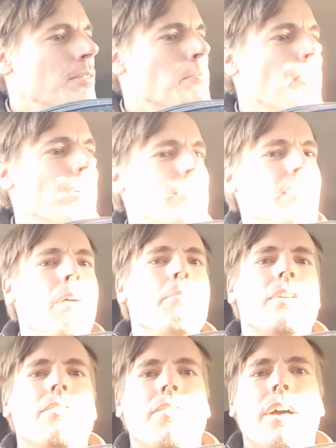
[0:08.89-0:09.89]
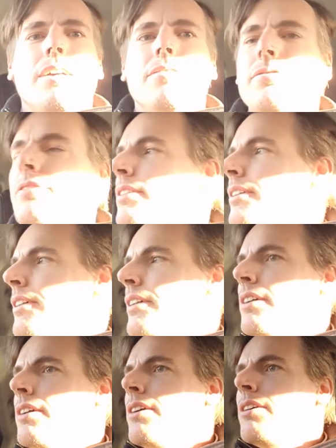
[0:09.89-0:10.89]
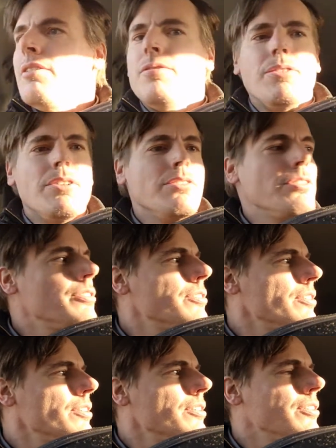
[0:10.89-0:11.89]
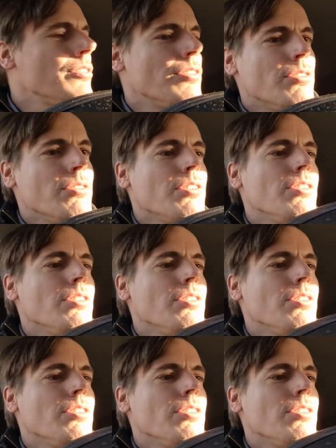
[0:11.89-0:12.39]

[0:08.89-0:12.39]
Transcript: Mazda MX-5 versus the Suzuki